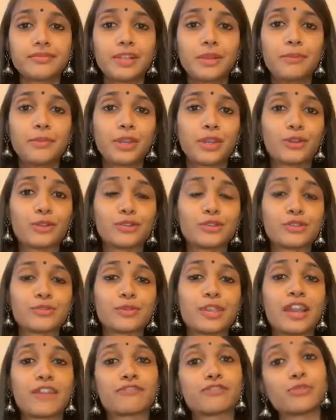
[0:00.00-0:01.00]
because we
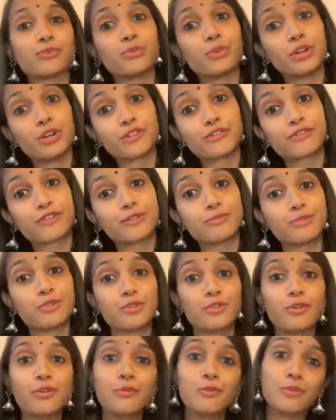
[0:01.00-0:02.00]
have to work from
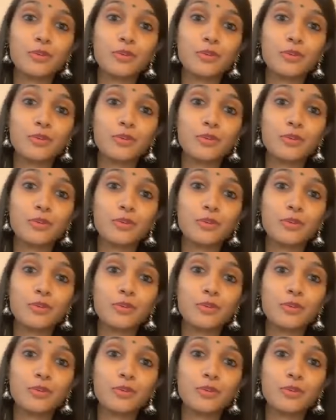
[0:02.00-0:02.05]
home,